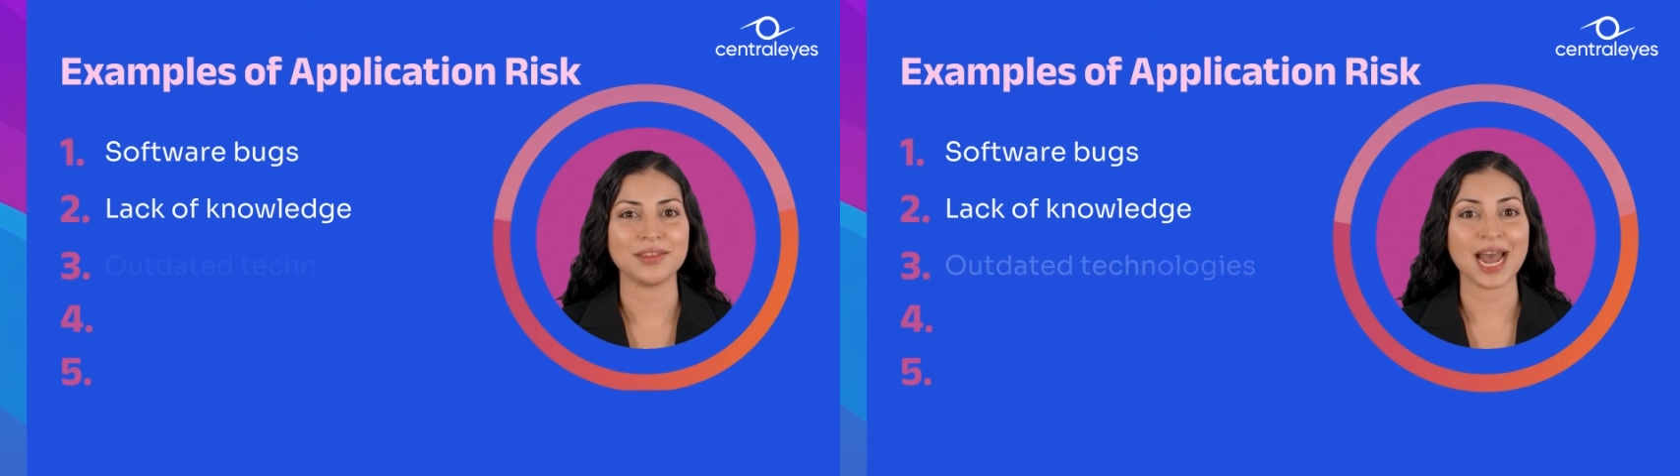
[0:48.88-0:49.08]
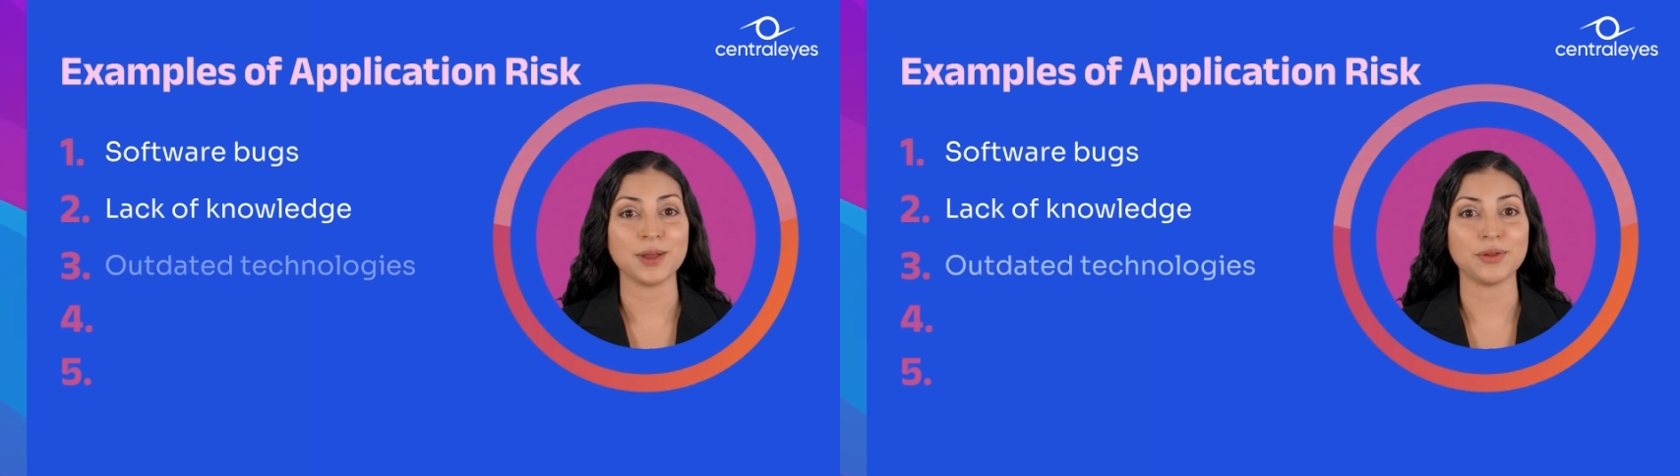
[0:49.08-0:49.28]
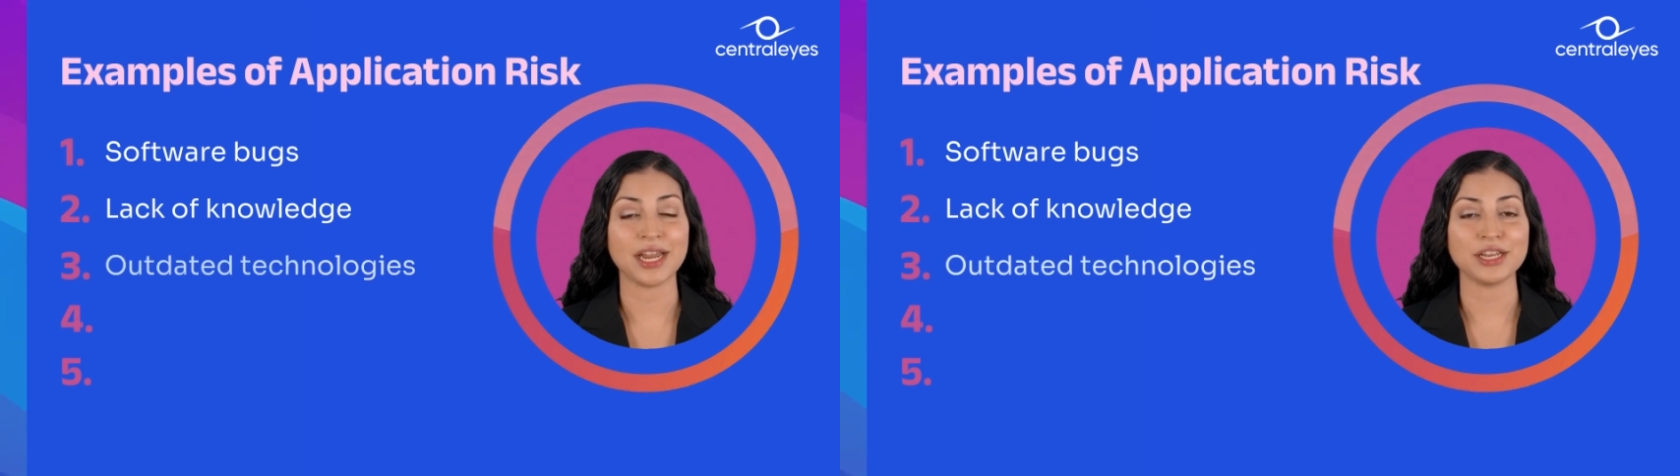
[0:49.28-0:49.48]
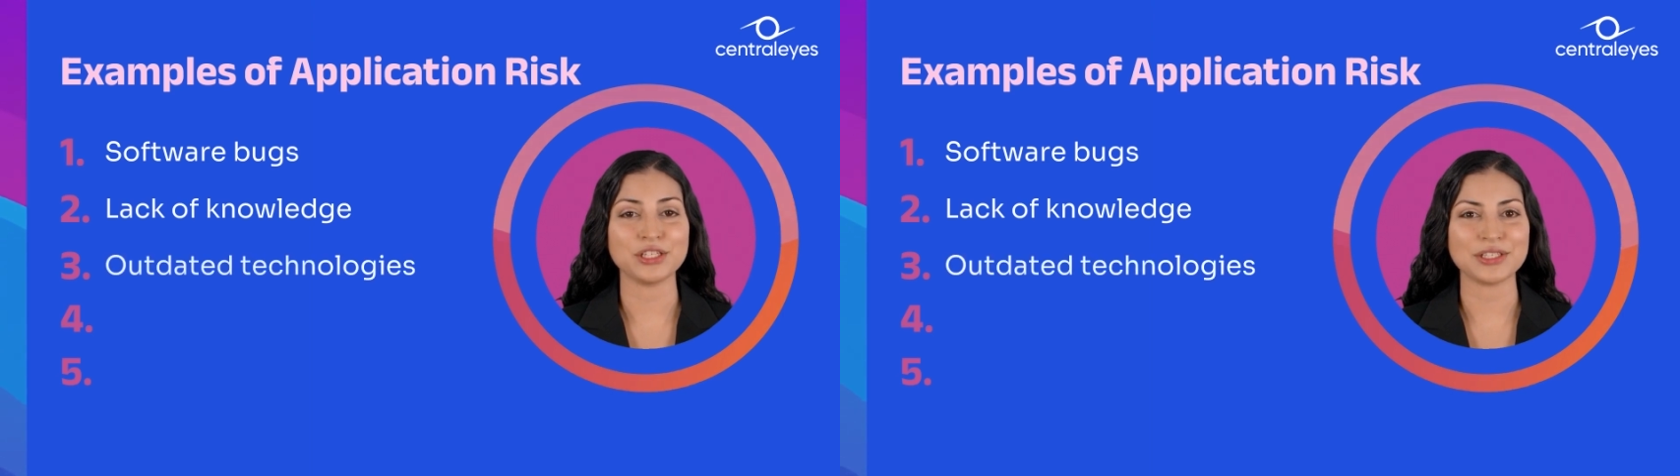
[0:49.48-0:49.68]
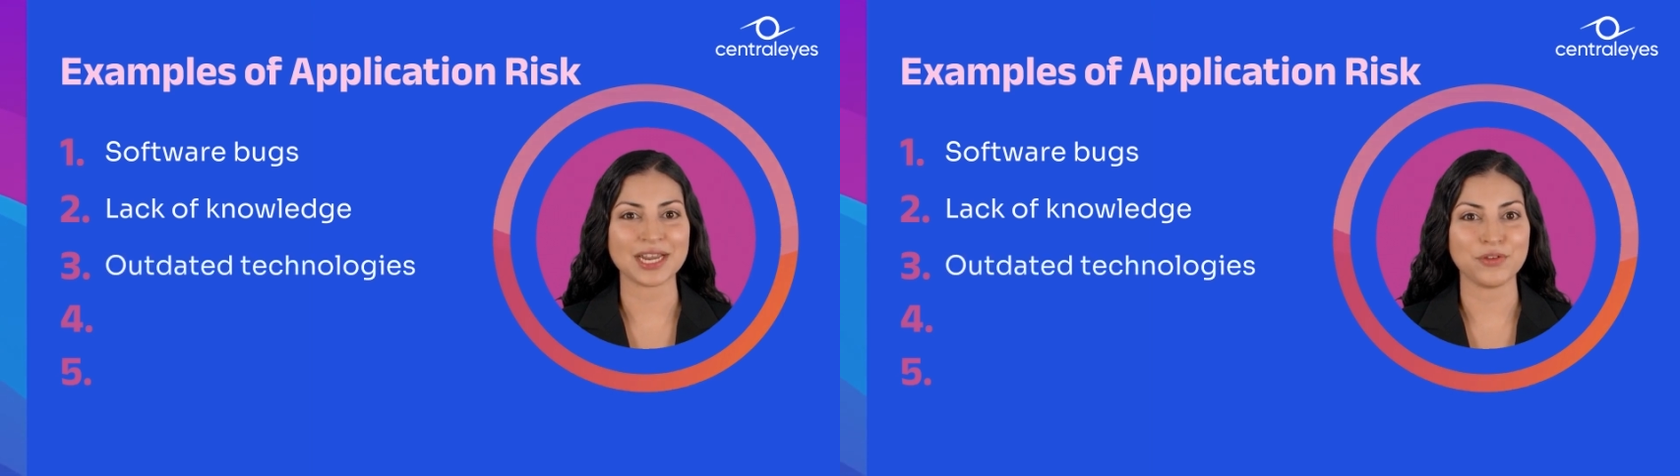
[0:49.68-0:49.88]

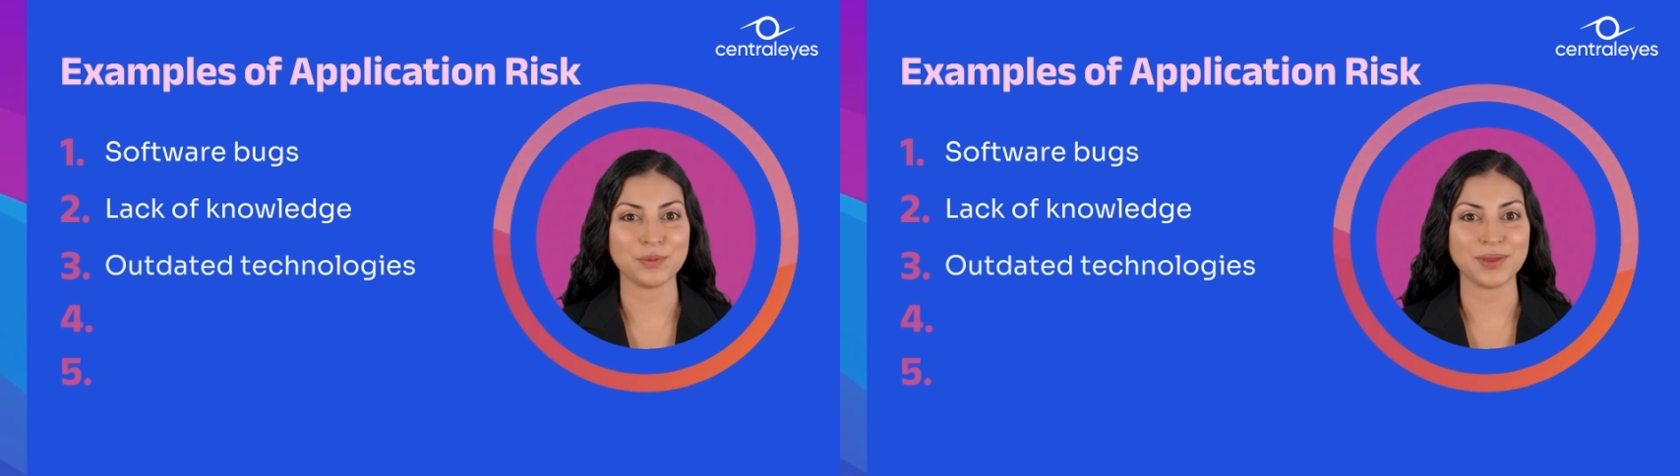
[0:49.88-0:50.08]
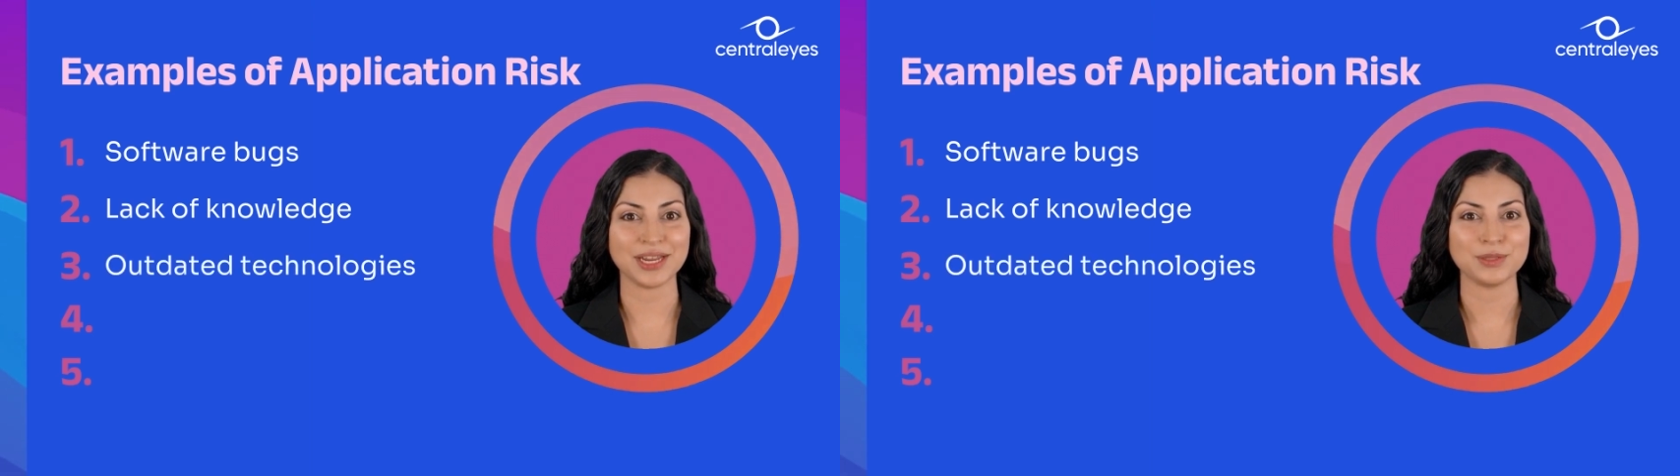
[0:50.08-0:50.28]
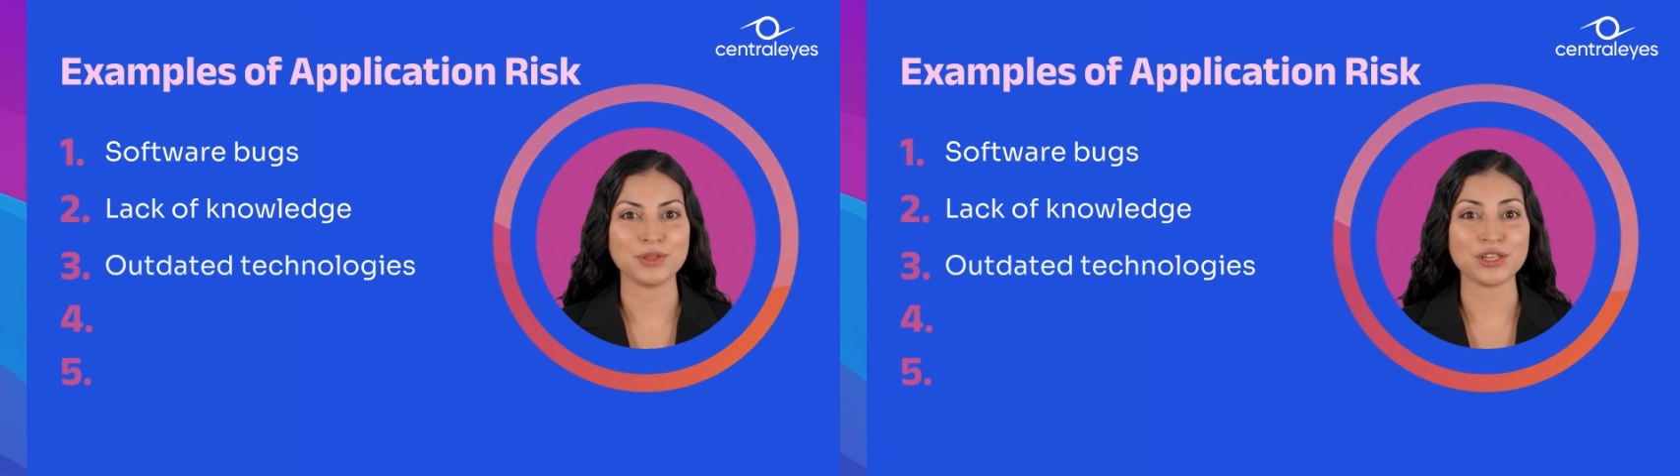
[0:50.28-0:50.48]
Applications are replaced with